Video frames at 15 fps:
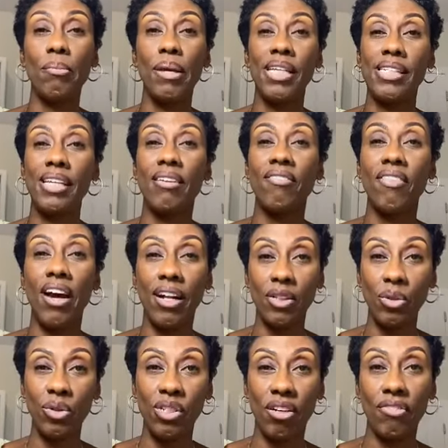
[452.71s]
the basic
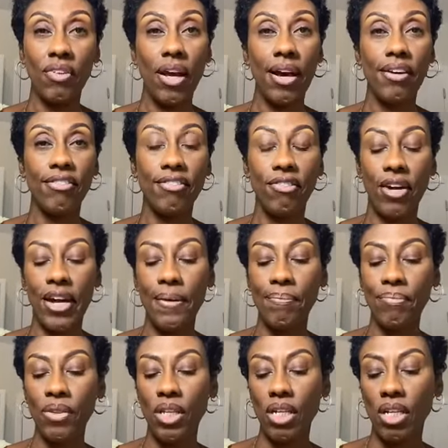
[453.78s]
values of life, right?